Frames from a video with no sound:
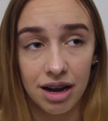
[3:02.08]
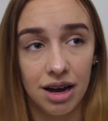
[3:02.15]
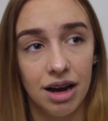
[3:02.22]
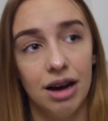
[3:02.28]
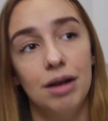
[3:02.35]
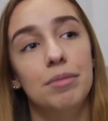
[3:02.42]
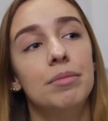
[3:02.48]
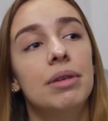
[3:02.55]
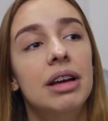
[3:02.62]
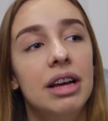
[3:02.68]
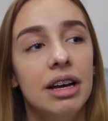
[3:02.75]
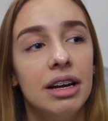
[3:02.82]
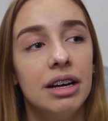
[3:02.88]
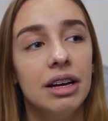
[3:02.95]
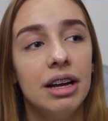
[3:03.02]
Um,
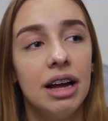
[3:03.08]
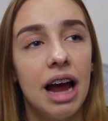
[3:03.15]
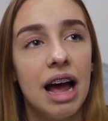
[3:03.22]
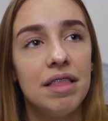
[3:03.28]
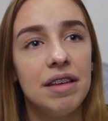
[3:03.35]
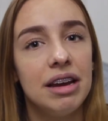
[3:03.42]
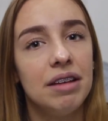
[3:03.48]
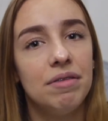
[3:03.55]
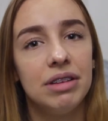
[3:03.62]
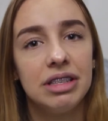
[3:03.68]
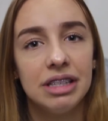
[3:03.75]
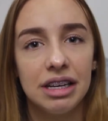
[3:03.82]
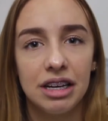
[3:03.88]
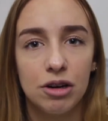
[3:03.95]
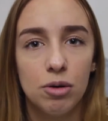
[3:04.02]
and then if it's
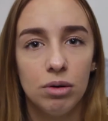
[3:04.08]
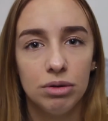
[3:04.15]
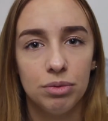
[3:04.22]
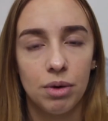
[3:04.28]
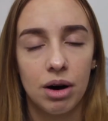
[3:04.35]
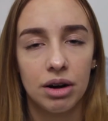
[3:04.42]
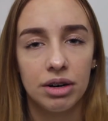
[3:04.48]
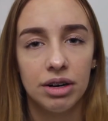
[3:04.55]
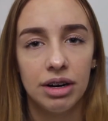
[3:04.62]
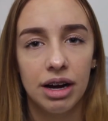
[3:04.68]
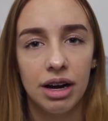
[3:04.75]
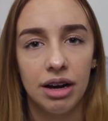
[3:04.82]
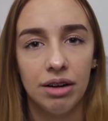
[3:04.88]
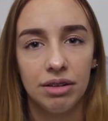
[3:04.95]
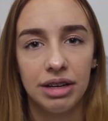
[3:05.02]
like cold water,
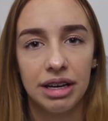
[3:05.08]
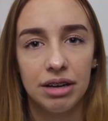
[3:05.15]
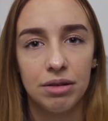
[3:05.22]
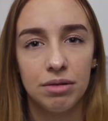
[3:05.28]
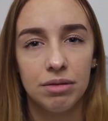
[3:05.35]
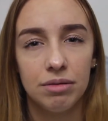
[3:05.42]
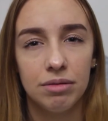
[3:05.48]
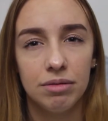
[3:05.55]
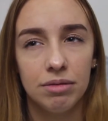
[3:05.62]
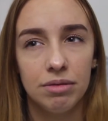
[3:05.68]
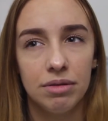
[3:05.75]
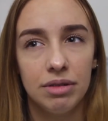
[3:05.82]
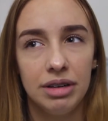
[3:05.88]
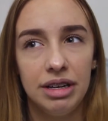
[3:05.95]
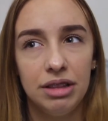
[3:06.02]
I'll get
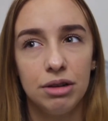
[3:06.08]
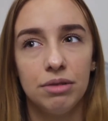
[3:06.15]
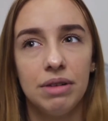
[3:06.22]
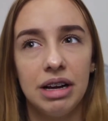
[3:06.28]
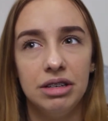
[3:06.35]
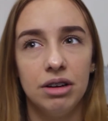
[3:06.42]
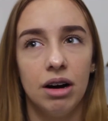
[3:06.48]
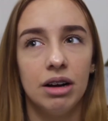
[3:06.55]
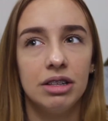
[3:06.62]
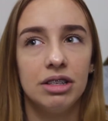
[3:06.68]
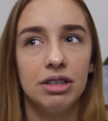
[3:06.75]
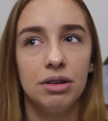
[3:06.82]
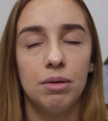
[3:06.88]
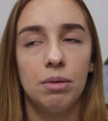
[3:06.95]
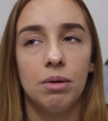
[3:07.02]
either red
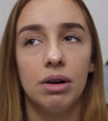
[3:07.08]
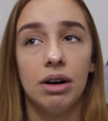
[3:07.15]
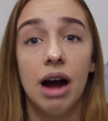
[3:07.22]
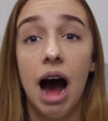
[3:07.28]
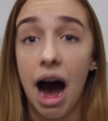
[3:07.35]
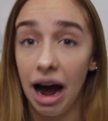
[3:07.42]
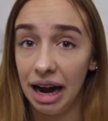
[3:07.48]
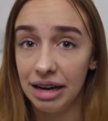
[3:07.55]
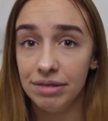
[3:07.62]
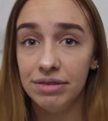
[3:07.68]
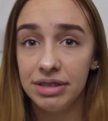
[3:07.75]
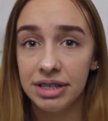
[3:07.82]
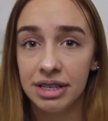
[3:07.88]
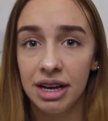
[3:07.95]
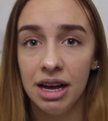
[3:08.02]
dots or
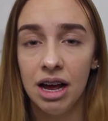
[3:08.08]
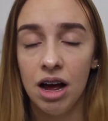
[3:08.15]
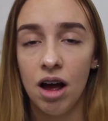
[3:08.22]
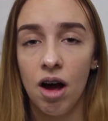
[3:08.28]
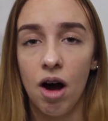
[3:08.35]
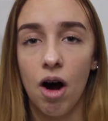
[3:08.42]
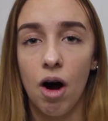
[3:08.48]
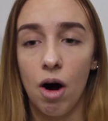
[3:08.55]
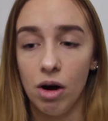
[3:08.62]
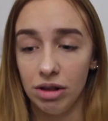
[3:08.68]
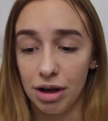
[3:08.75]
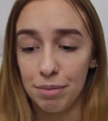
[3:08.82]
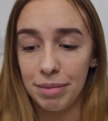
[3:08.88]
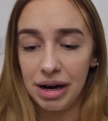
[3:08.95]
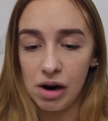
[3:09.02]
hives all
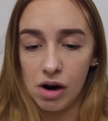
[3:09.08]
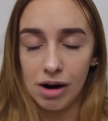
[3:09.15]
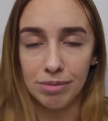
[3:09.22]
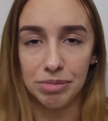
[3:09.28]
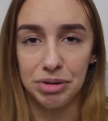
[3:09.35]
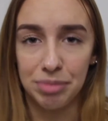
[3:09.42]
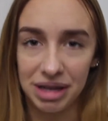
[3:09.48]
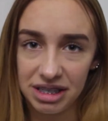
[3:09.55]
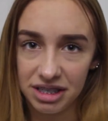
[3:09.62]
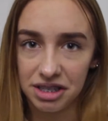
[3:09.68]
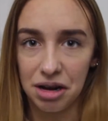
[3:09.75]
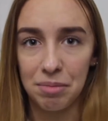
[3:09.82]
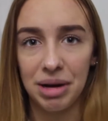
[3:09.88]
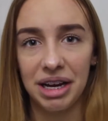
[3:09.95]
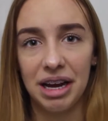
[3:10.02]
up my arms, my
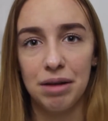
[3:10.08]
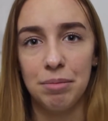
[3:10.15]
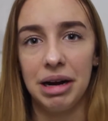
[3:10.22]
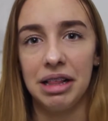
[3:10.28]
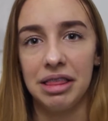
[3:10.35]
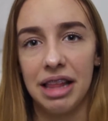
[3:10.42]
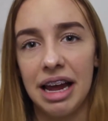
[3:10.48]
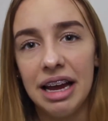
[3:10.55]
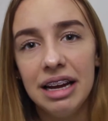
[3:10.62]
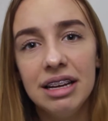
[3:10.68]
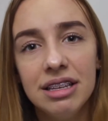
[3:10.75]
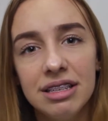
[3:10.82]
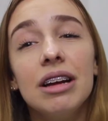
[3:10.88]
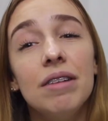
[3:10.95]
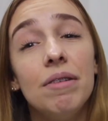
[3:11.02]
stomach, and my
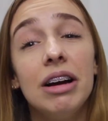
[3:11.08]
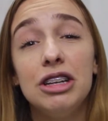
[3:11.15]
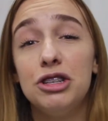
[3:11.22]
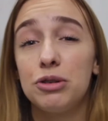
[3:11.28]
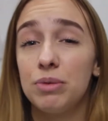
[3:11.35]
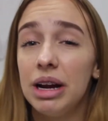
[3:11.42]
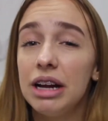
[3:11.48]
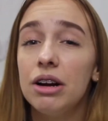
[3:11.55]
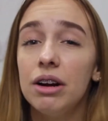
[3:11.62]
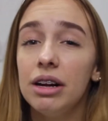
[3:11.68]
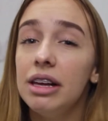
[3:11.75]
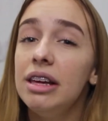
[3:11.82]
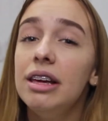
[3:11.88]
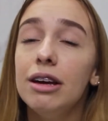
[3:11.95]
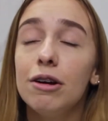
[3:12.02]
legs. If I drink or
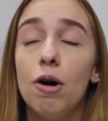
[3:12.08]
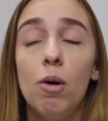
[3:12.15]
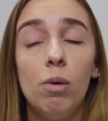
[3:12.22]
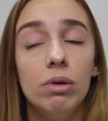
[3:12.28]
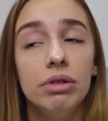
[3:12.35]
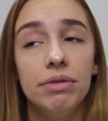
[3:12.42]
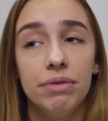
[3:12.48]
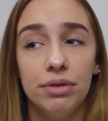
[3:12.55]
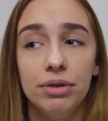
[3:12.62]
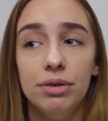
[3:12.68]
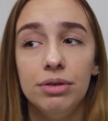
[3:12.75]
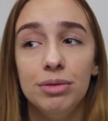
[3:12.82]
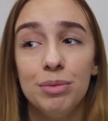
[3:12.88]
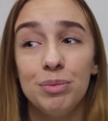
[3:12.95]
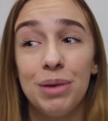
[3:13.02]
eat cold
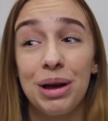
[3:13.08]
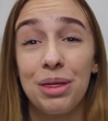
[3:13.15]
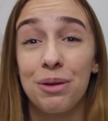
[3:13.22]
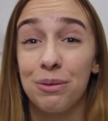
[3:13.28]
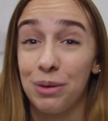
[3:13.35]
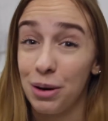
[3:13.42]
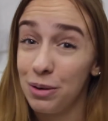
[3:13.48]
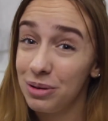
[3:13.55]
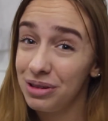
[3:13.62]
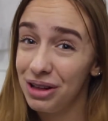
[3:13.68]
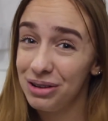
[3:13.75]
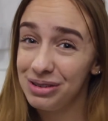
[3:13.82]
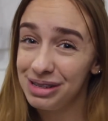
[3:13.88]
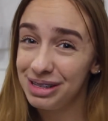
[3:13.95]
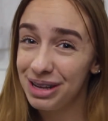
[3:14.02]
food, my throat
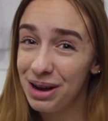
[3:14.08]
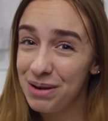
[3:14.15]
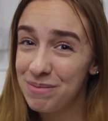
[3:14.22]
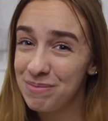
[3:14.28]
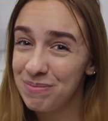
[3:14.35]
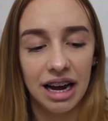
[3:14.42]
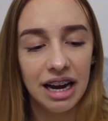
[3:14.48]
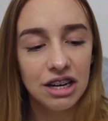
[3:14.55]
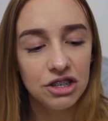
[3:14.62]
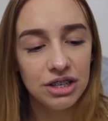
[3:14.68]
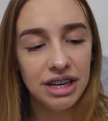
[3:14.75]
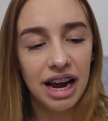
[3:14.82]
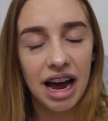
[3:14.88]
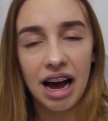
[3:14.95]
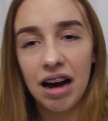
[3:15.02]
closes up. I
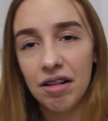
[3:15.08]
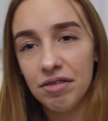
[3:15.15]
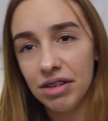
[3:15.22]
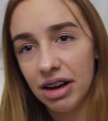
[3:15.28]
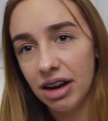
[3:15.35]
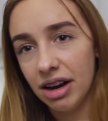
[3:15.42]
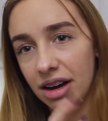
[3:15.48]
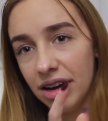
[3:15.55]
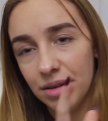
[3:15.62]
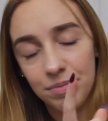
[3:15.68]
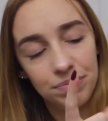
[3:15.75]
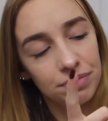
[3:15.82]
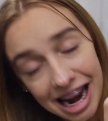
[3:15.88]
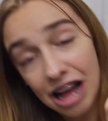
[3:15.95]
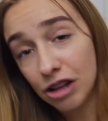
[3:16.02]
actually have a
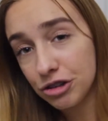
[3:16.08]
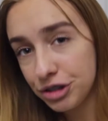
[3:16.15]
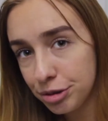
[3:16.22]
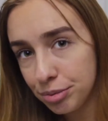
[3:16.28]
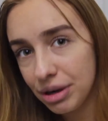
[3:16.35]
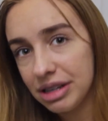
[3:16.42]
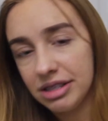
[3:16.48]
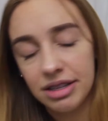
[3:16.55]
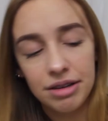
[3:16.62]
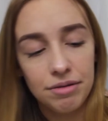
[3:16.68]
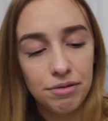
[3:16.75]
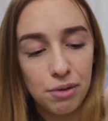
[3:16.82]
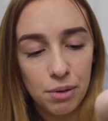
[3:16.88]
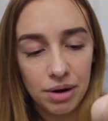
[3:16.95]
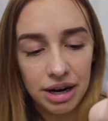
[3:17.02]
allergy bracelet
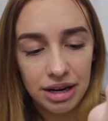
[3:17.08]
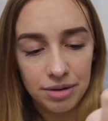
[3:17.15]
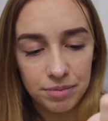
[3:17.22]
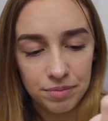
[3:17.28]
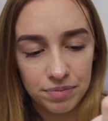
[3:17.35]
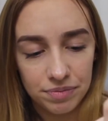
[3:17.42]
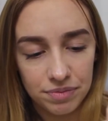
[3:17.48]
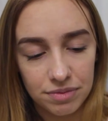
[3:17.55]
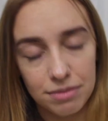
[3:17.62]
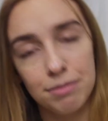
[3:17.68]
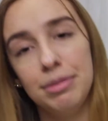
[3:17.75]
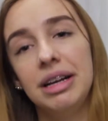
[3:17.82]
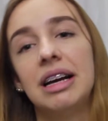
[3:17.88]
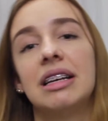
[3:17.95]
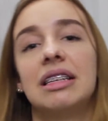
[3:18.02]
for it
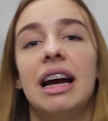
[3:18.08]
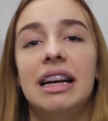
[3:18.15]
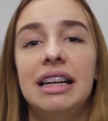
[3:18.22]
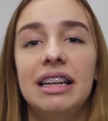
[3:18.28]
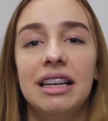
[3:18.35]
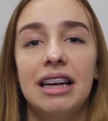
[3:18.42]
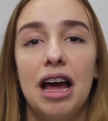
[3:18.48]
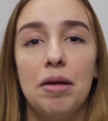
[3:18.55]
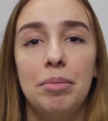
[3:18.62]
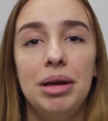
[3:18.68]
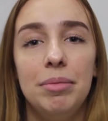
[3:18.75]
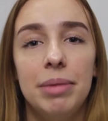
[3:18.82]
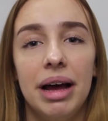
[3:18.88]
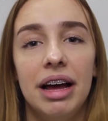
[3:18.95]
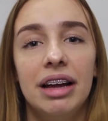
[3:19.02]
because I need an
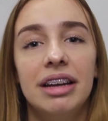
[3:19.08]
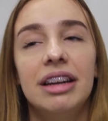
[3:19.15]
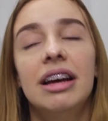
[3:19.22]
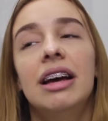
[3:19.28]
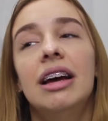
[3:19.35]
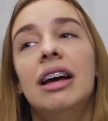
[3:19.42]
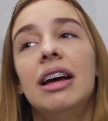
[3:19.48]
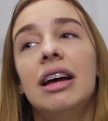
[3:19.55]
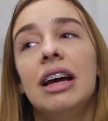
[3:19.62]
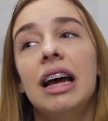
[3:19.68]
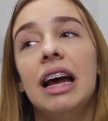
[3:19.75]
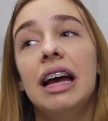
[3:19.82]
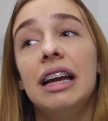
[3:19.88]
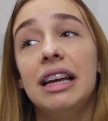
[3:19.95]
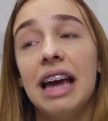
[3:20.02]
EpiPen
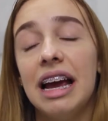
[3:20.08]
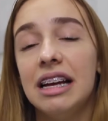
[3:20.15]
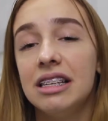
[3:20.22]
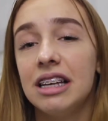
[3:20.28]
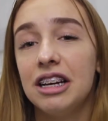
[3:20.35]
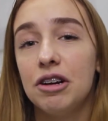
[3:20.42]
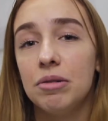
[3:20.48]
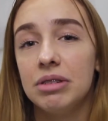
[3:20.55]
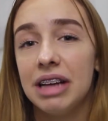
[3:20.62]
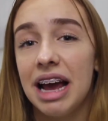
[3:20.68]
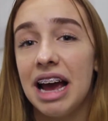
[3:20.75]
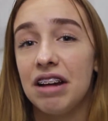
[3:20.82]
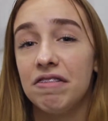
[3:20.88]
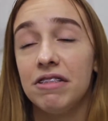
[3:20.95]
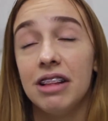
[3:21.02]
in case I go into
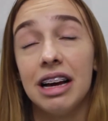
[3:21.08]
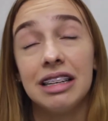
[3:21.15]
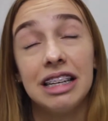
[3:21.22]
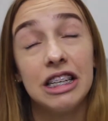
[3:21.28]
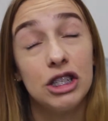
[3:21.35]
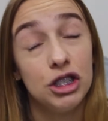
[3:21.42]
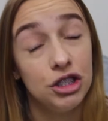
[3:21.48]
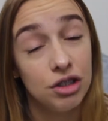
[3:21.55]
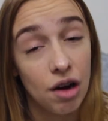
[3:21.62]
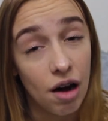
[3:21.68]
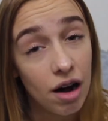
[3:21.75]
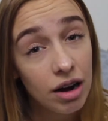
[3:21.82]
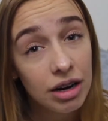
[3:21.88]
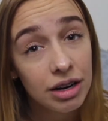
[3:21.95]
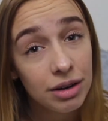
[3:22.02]
anaphylactic
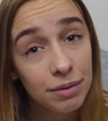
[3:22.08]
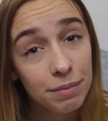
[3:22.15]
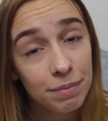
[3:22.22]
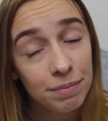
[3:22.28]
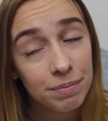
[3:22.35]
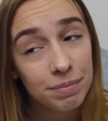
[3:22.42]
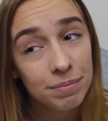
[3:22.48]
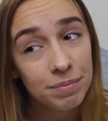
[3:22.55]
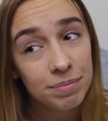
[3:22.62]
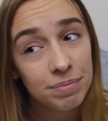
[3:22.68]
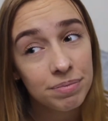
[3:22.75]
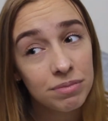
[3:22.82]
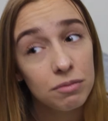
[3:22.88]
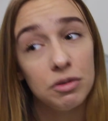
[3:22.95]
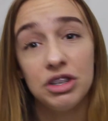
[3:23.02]
shock,
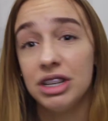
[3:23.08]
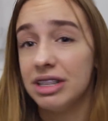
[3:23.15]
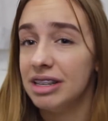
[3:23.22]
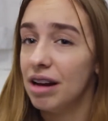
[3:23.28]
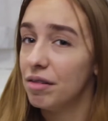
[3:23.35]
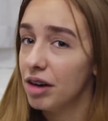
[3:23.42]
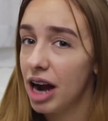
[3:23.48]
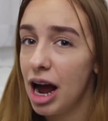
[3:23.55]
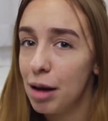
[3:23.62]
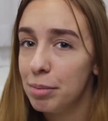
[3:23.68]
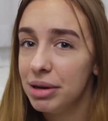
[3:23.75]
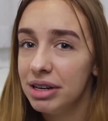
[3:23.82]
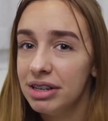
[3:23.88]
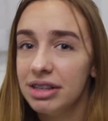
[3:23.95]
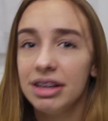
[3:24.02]
which has never
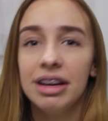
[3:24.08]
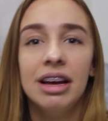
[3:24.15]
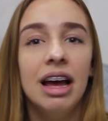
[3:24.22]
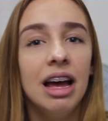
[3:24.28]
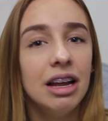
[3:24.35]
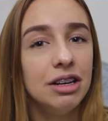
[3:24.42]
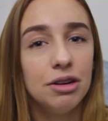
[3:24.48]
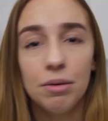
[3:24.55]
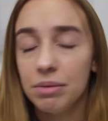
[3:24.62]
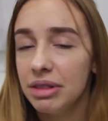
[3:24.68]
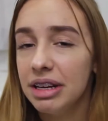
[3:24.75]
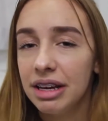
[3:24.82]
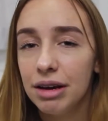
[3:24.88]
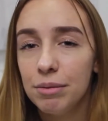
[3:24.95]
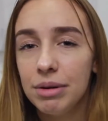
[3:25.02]
happened don't
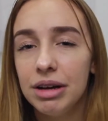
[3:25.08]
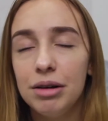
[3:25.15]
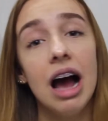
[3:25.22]
think it will.